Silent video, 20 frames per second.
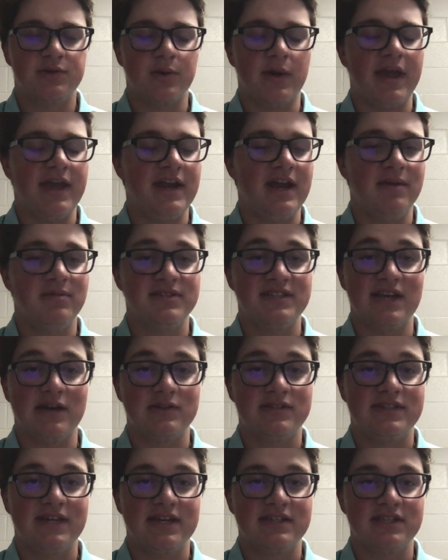So A&M is now
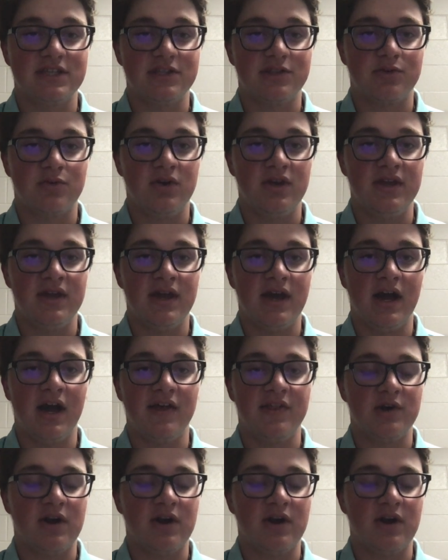6-3.